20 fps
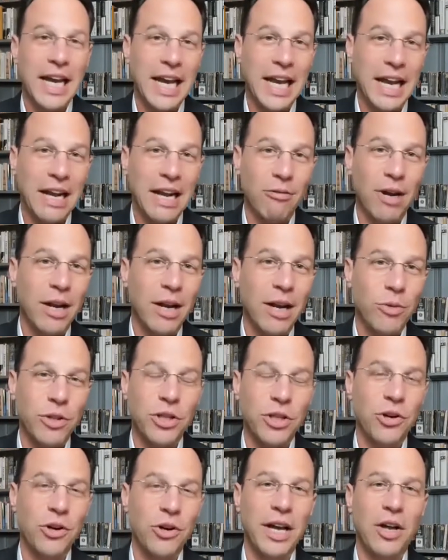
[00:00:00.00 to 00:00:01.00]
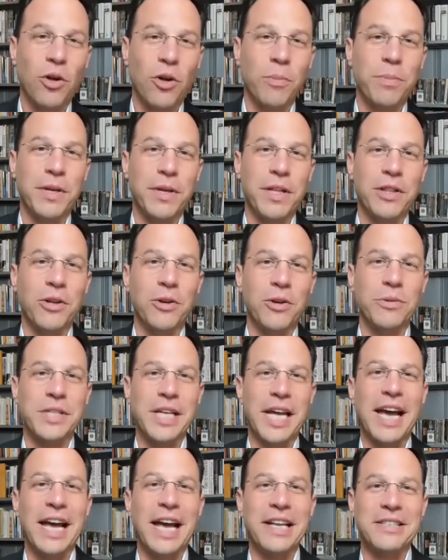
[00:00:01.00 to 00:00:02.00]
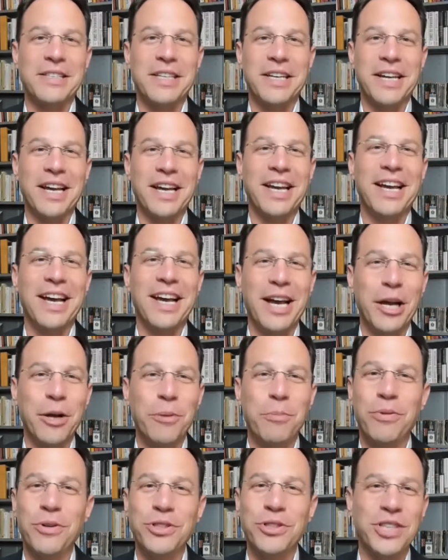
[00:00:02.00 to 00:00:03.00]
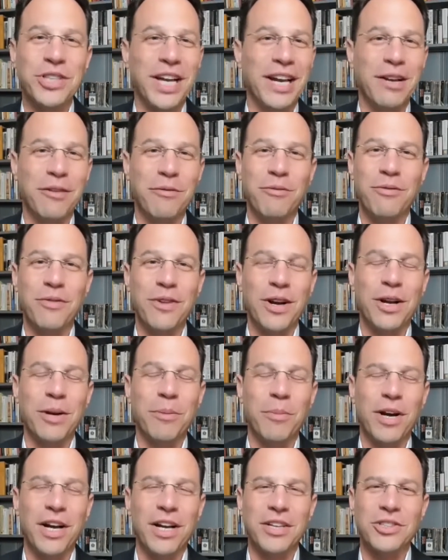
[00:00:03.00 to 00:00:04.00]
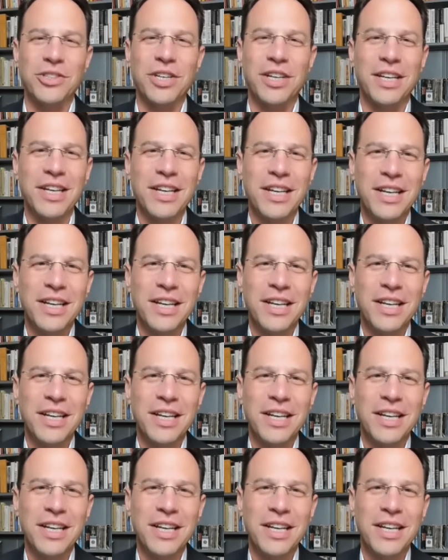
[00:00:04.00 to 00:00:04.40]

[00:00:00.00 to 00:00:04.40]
and I ran with your help in those ads, and I appreciate it very much. And